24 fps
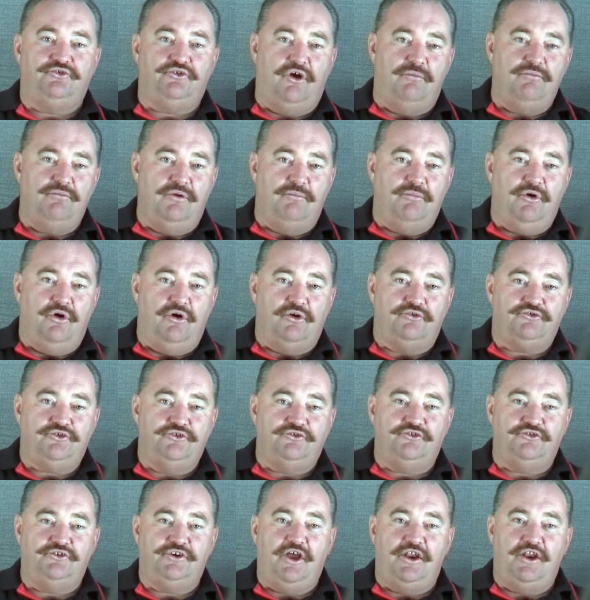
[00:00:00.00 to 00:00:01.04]
I'm the boss,
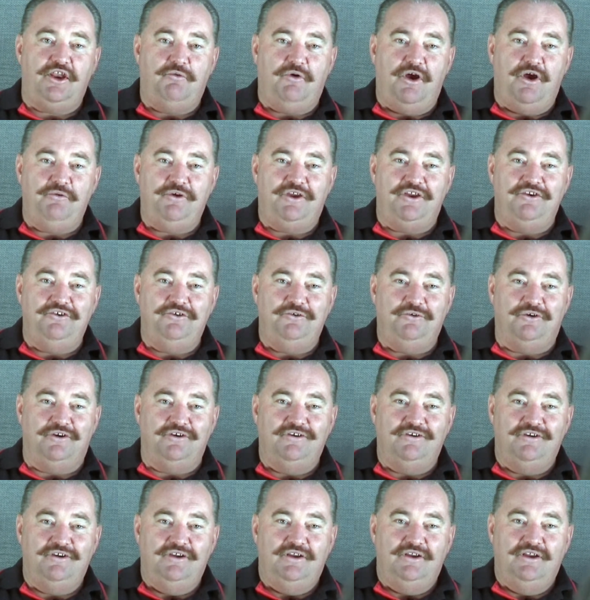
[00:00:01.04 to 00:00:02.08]
this is the only way we can do
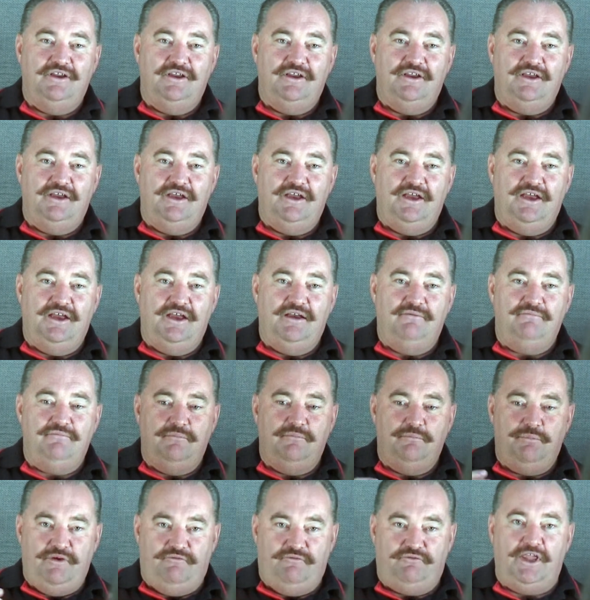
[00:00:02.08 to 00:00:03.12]

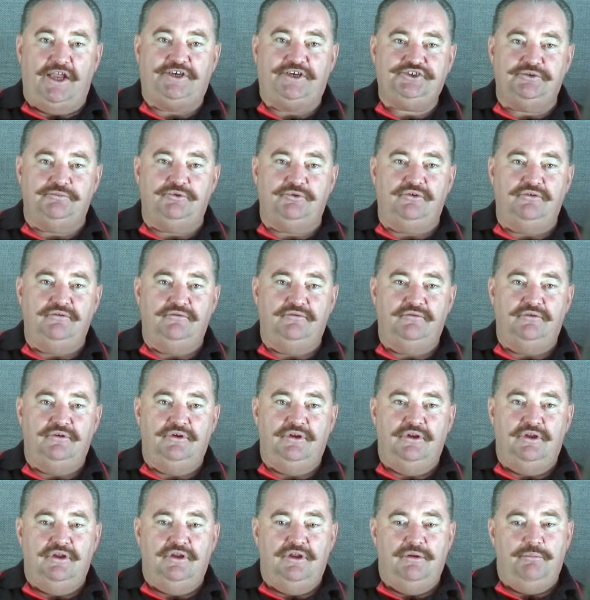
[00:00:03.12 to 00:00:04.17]
it. Be flexible,
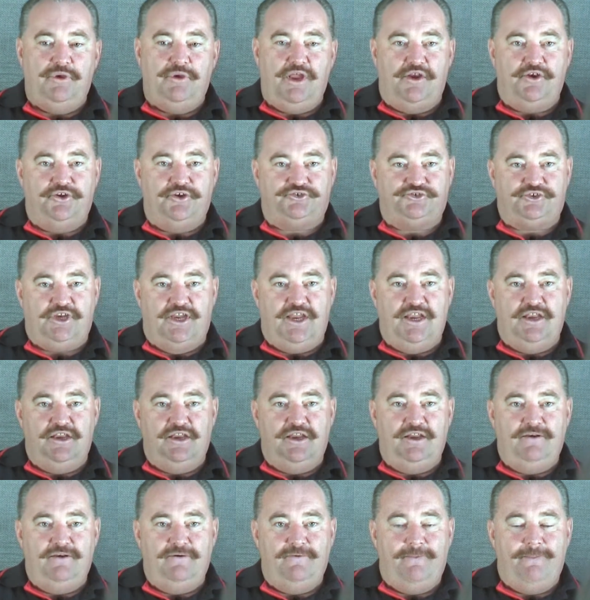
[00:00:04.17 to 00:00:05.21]
be
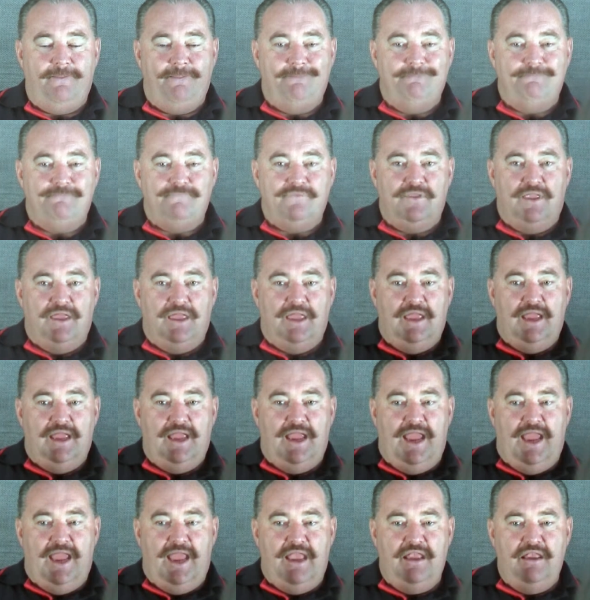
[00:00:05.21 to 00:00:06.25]
understanding,
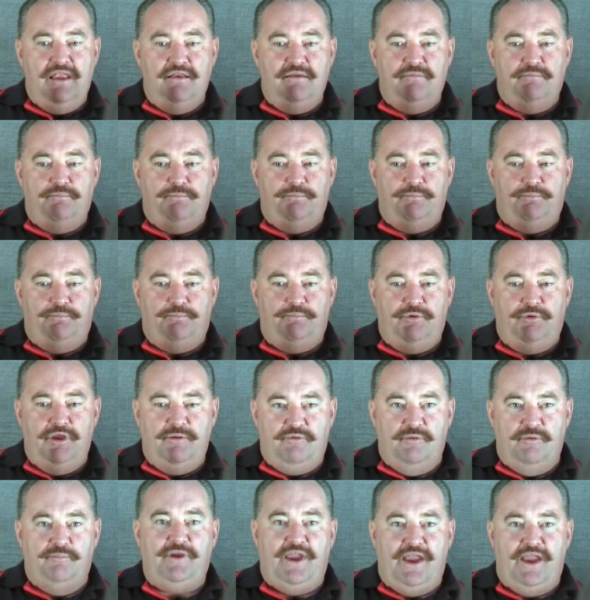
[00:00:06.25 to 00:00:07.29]
and be
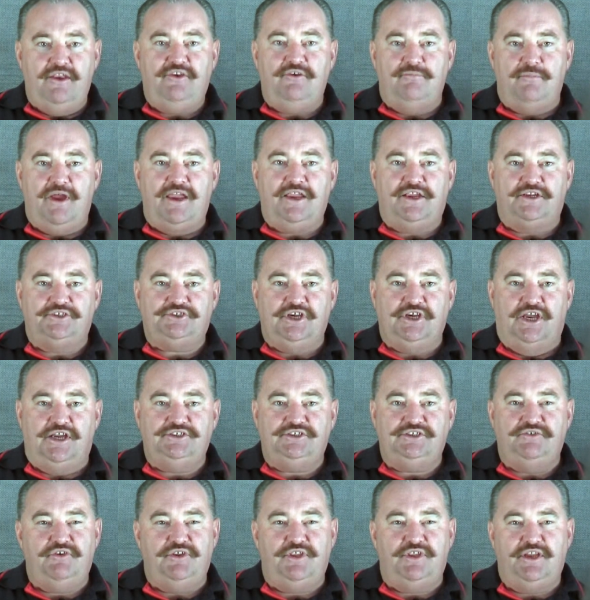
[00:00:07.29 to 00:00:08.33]
prepared to make a
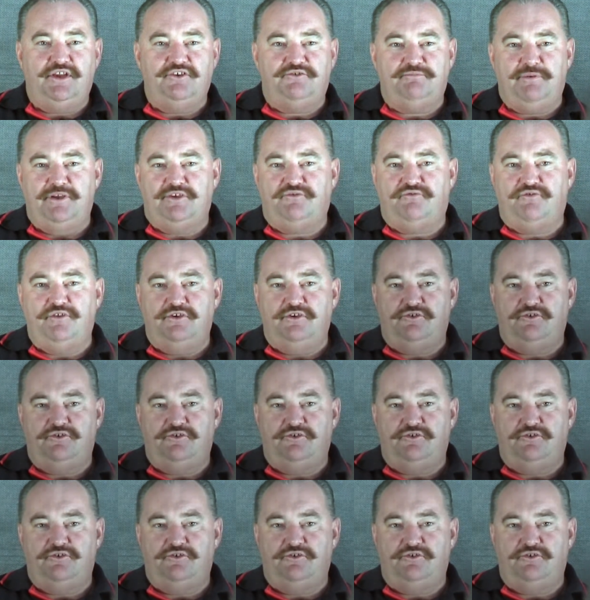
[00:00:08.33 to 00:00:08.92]
change if you think it's best for the